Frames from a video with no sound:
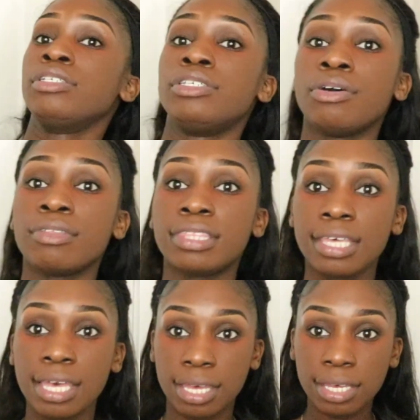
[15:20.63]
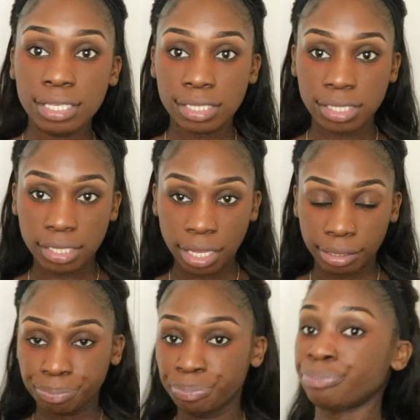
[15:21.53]
So this,
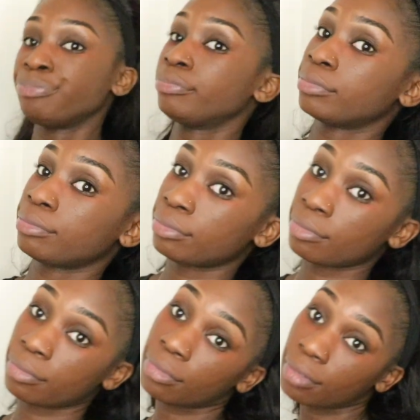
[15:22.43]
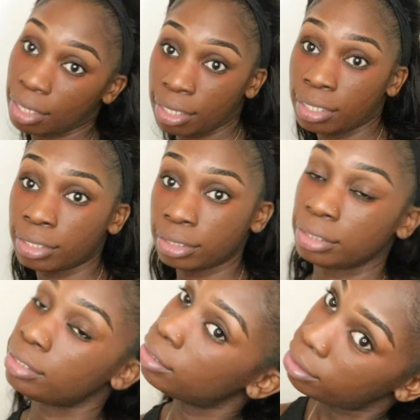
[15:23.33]

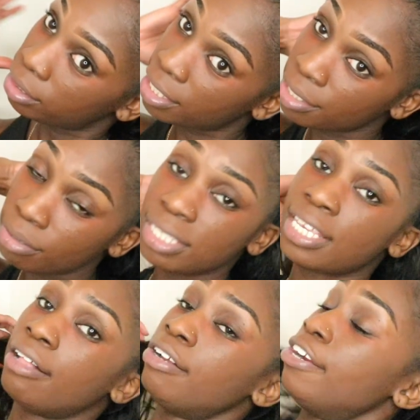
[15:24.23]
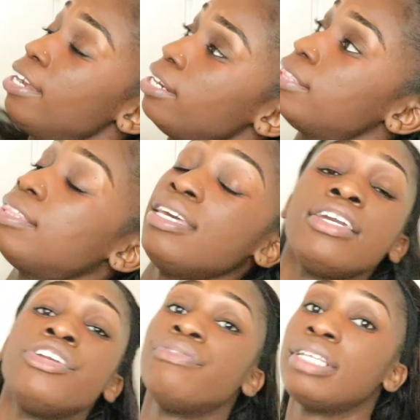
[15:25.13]
can you tell her
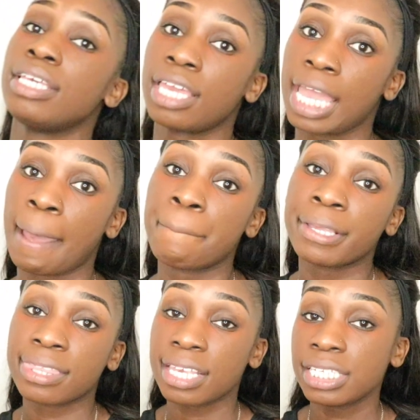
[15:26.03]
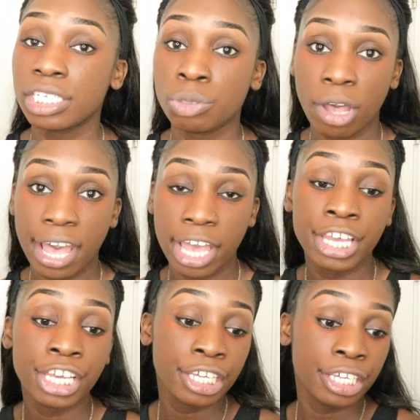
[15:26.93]
anything? You really can't, but this is what
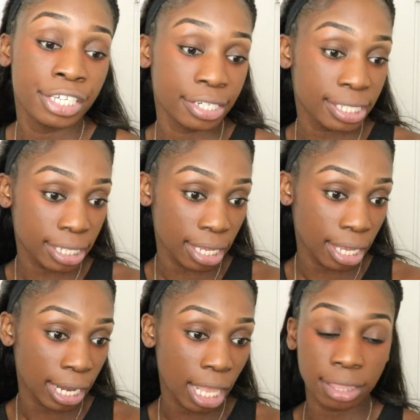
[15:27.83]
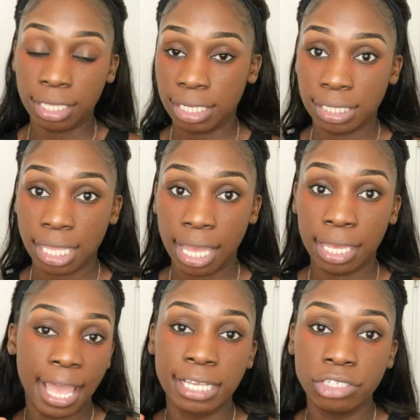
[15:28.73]
your skin looks
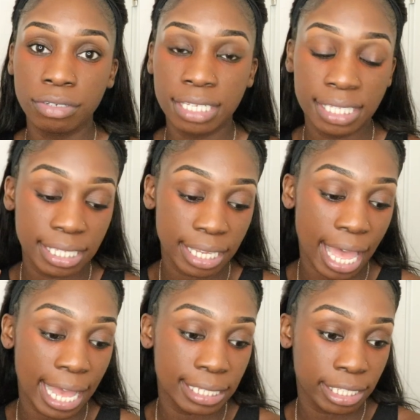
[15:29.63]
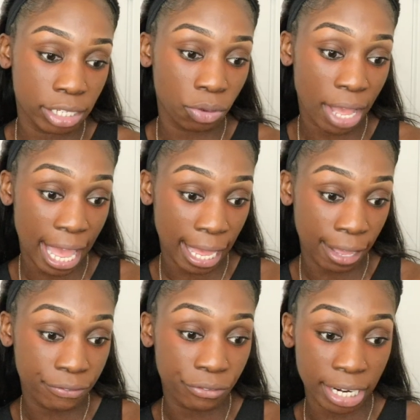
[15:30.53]
like. As you can see, I still
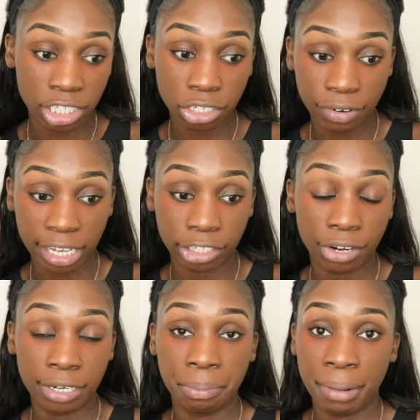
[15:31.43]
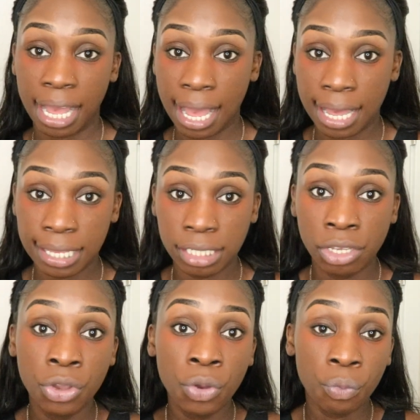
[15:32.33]
have reddish corrector under my
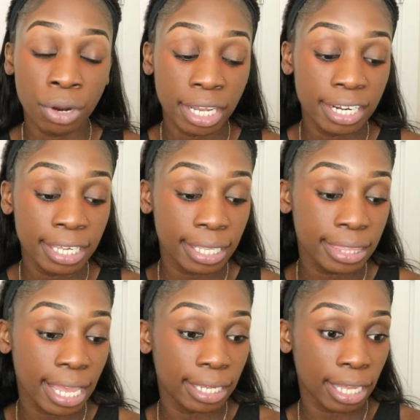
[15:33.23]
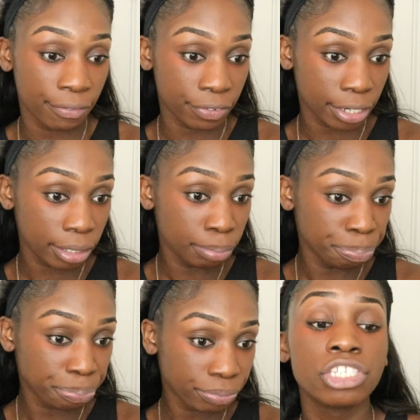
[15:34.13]
eyes. We're gonna get that covered.
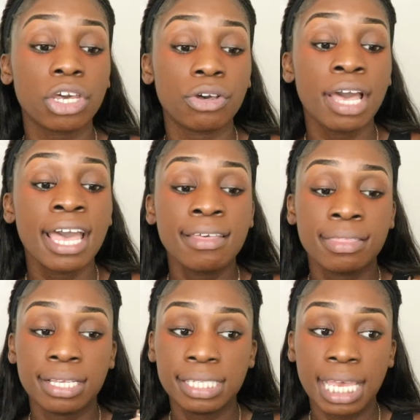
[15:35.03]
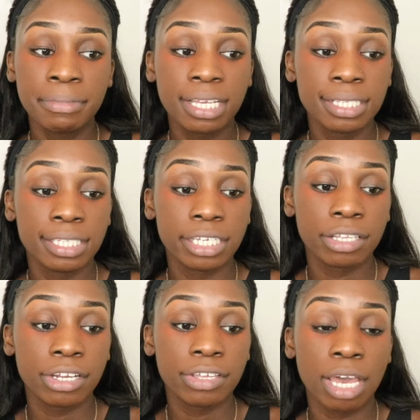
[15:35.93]
So the same
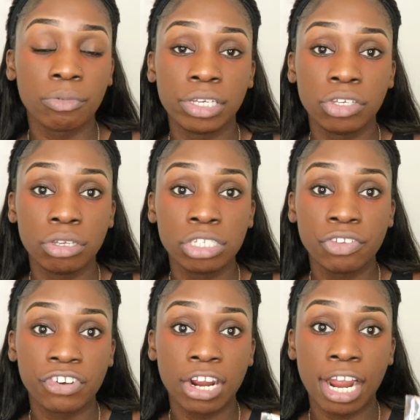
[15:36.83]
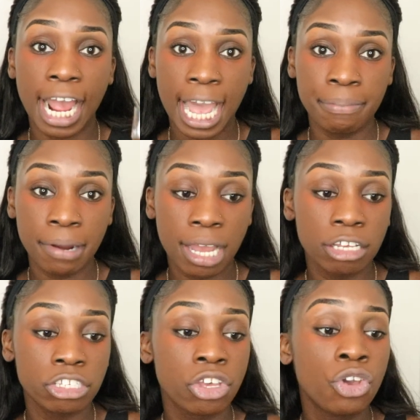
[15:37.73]
concealer that we used for our
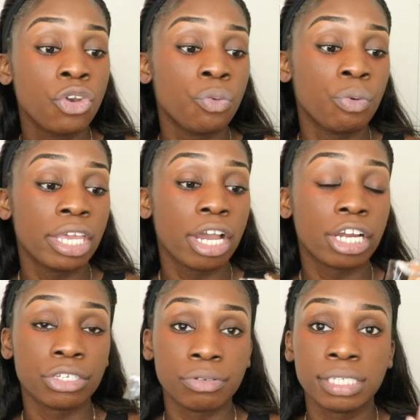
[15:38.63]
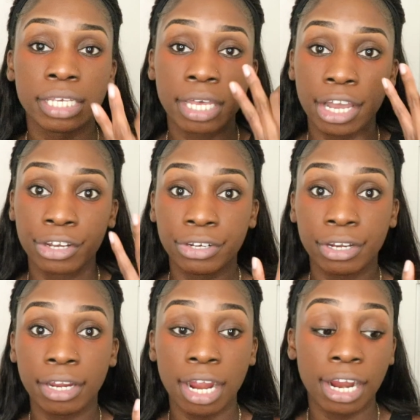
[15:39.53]
eyebrows, we are using
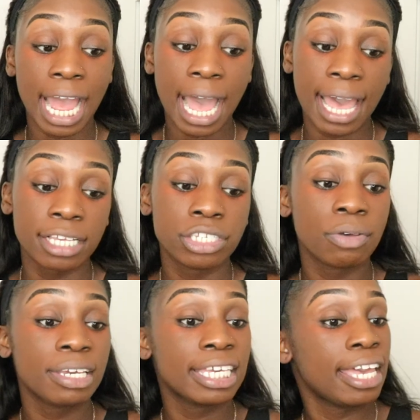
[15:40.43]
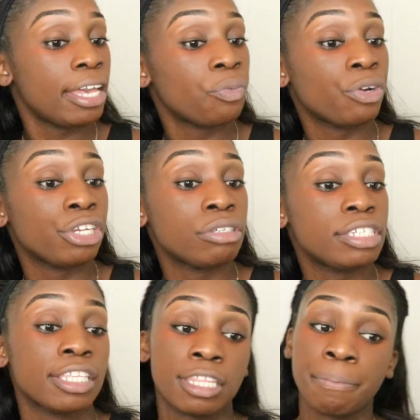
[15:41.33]
under our eyes. So again, we're
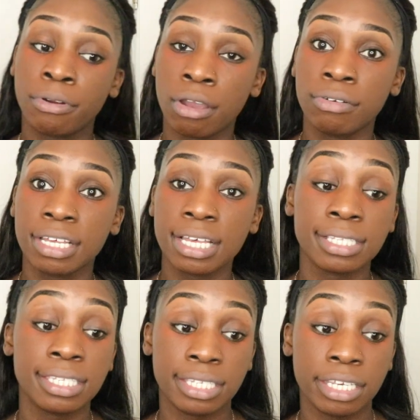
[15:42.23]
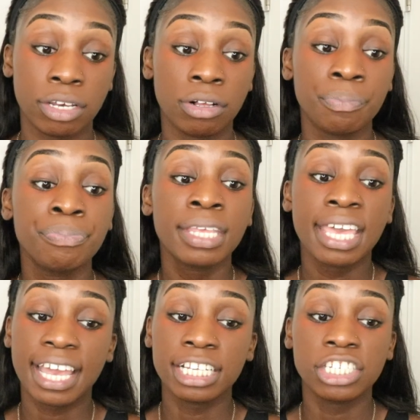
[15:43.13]
using the Pro Conceal
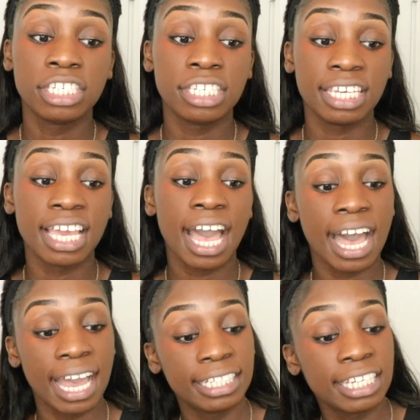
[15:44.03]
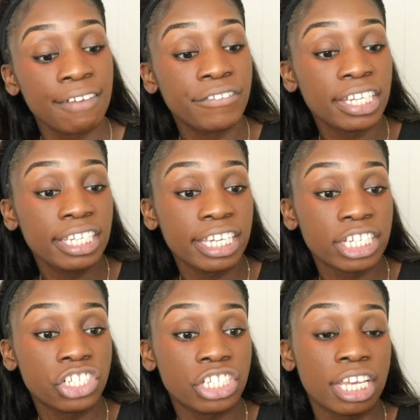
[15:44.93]
HD High
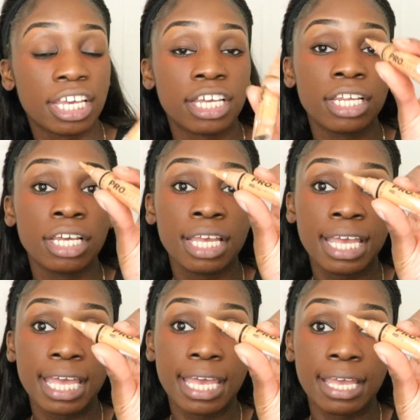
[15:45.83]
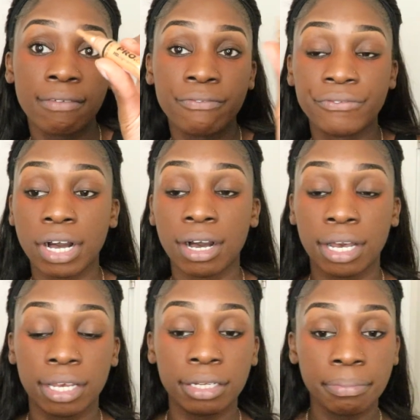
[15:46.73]
Definition in
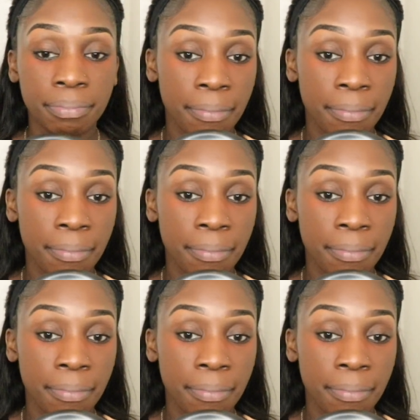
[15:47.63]
Fawn.